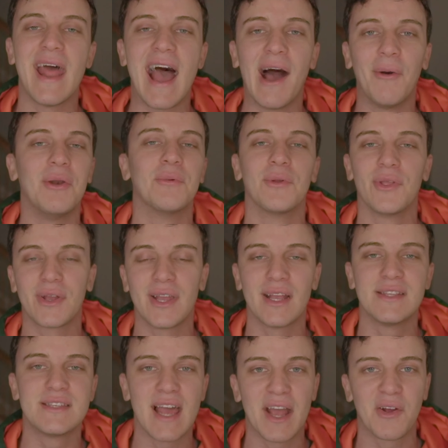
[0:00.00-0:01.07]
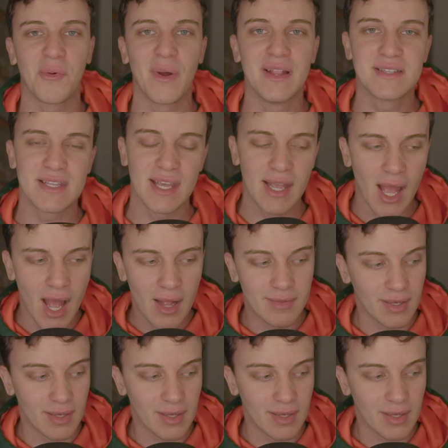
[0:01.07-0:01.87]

now. And we're looking at Zach Werenski.